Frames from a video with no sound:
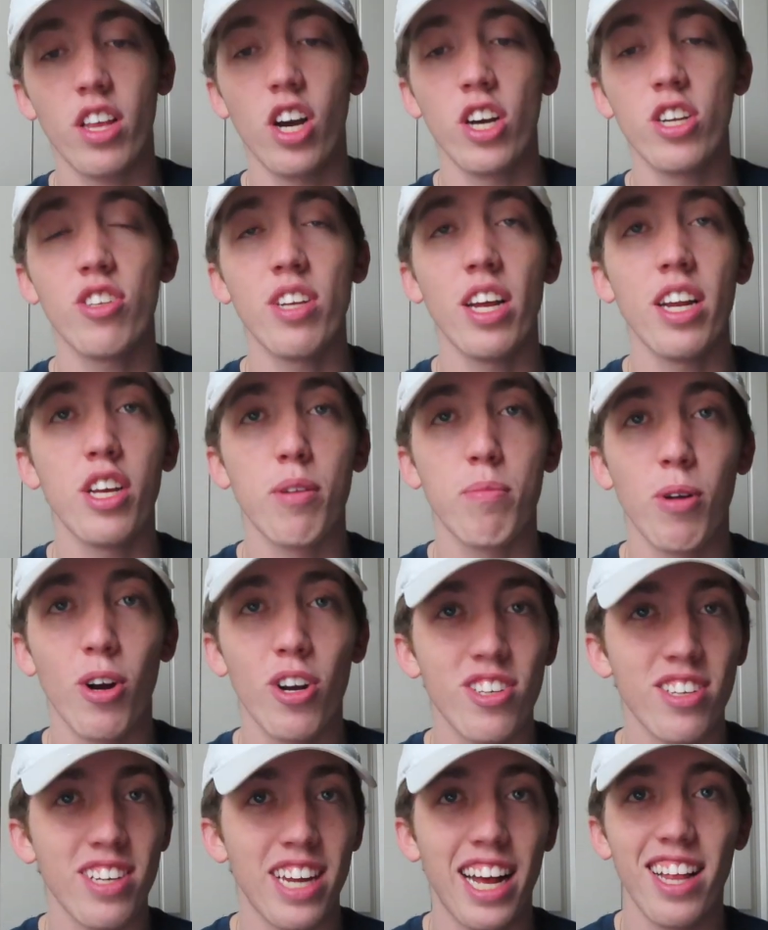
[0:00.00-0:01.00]
Understanding your
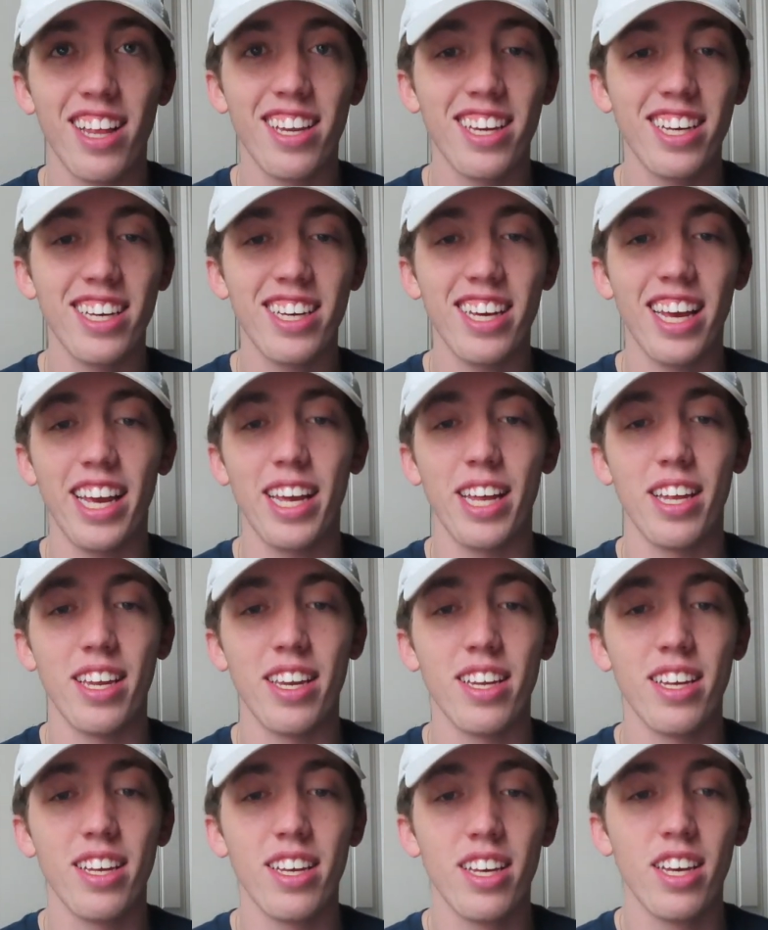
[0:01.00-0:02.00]
personality
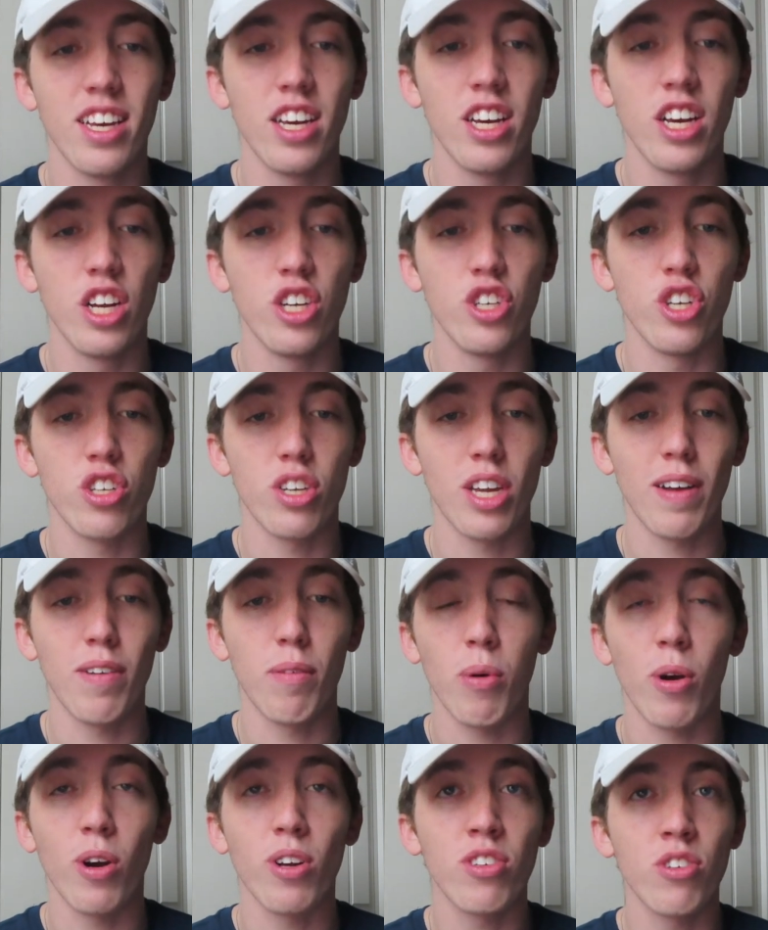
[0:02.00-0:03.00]
and just the
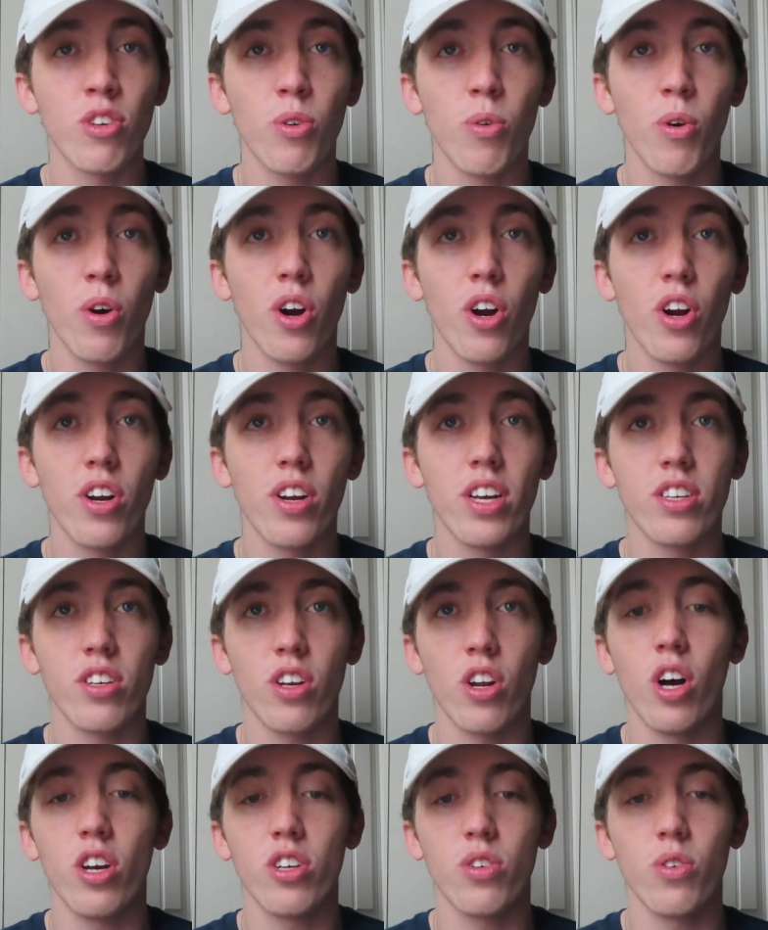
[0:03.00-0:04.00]
type of person you are is
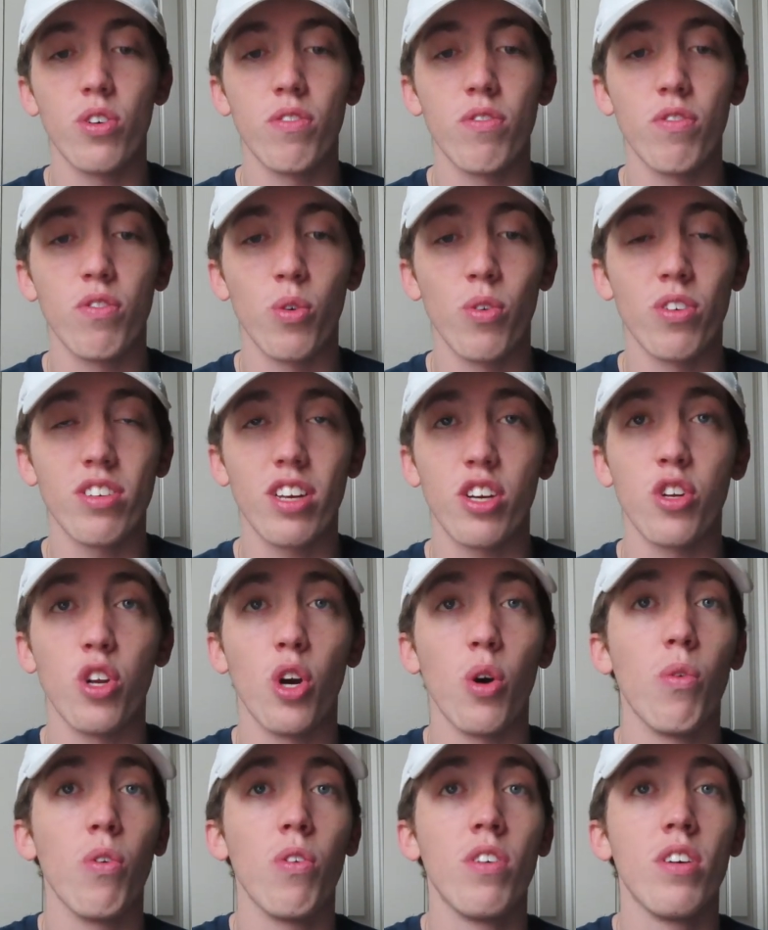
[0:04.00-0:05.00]
going to also influence, you
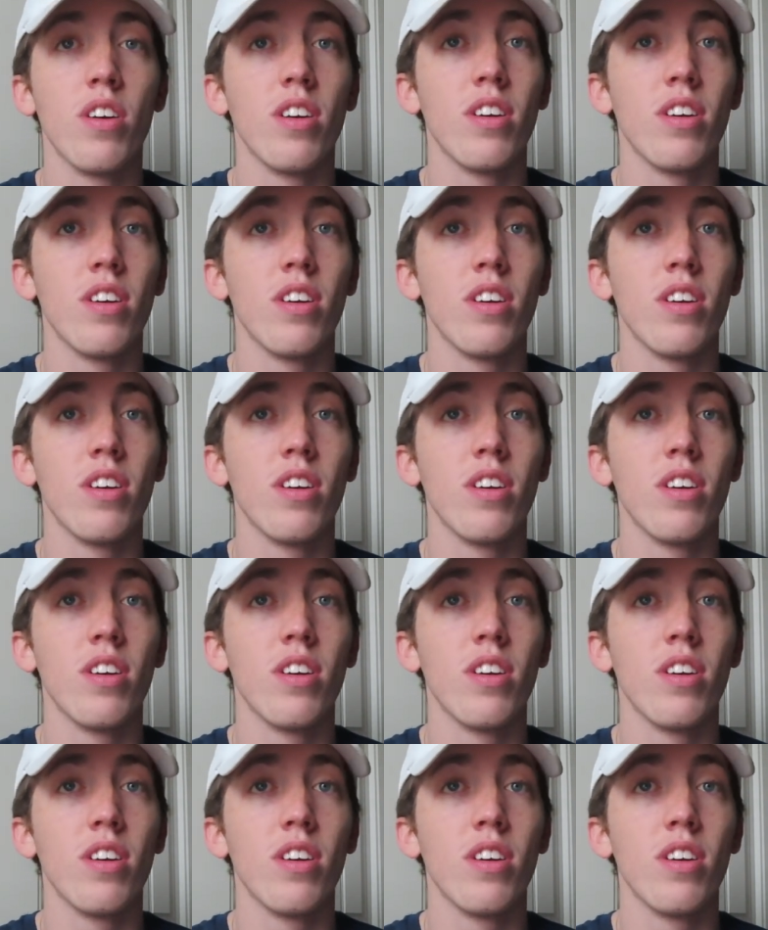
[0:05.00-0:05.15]
know,